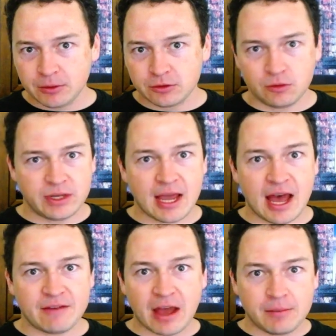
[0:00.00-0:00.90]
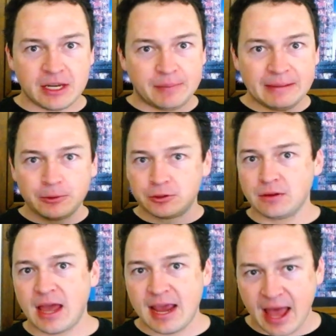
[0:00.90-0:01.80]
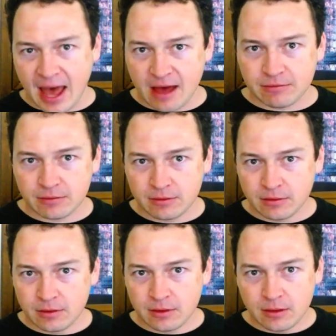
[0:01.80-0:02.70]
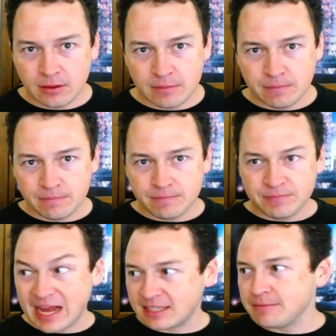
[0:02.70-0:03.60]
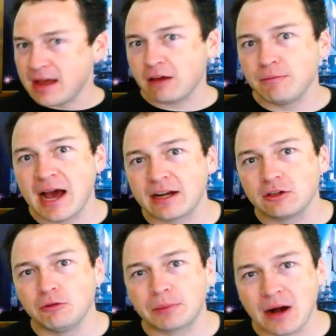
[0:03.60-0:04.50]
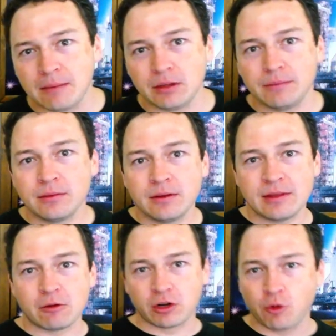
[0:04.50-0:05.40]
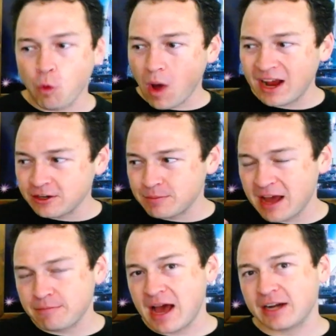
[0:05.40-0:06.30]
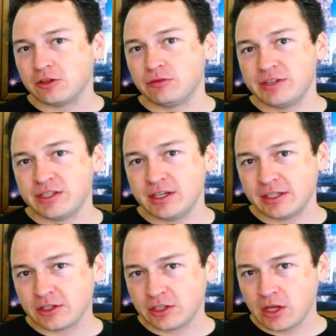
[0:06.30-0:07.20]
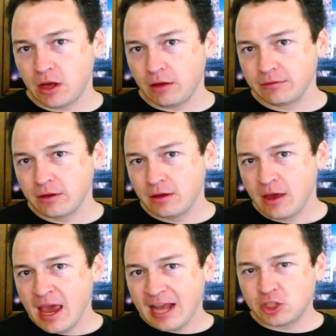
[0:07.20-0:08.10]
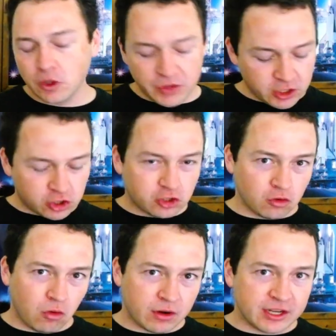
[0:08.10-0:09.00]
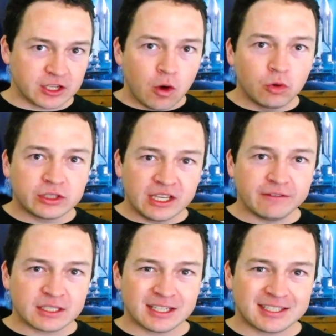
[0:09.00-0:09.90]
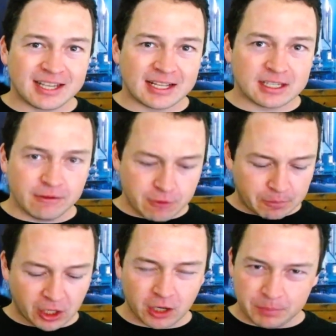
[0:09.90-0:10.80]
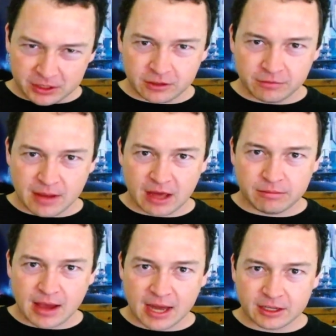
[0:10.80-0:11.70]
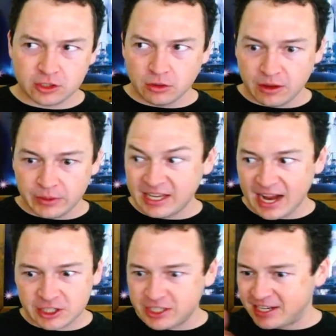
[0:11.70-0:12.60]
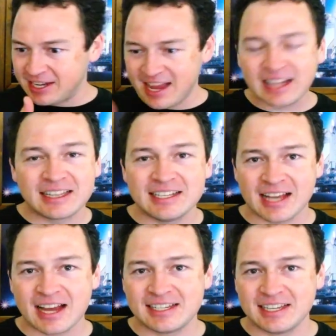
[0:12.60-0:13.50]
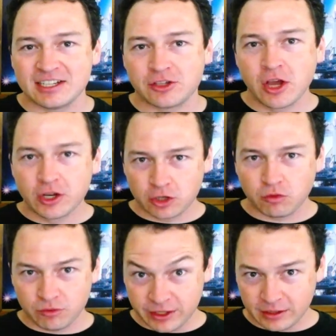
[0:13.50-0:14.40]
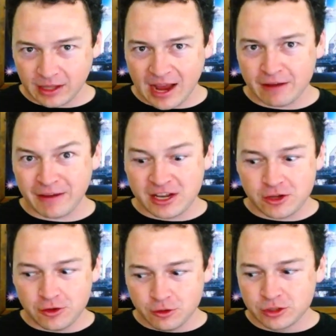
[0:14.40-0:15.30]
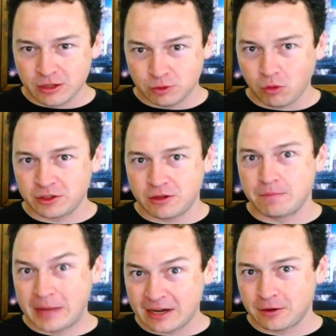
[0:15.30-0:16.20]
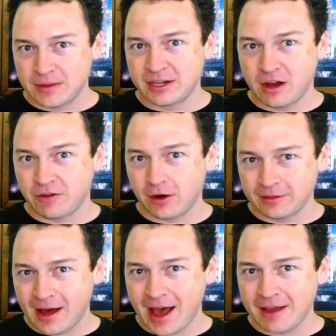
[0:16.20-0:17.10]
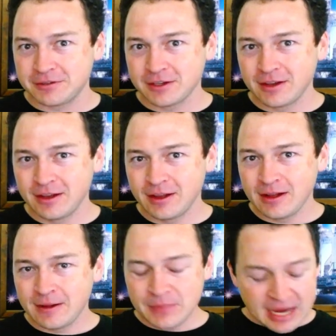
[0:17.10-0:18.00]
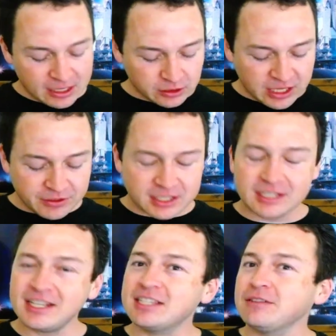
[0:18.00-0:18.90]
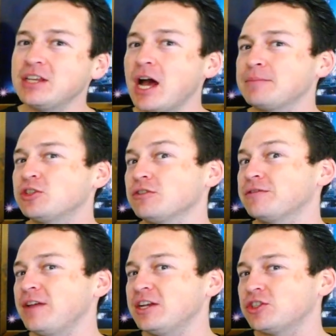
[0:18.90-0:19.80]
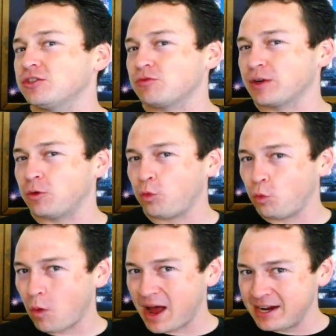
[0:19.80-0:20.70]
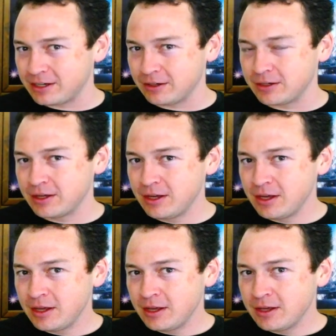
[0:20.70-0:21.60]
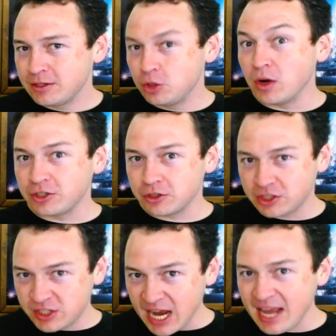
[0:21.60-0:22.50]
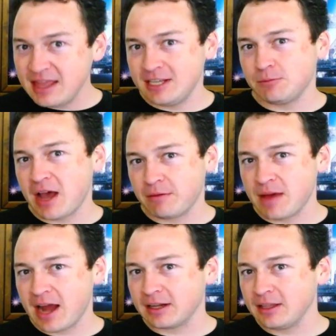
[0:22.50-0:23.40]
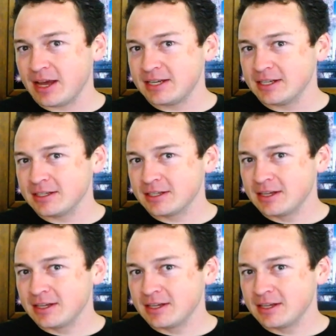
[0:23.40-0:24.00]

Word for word: do we have? How many people do they have? That's a mathematical problem that requires mathematical reasoning to solve. And so these stories will give us a sense of the purpose of mathematics so that we can actually connect these ideas to real life and use them towards the betterment of our lives. It'll give us a sense of the observations required to understand these mathematical ideas.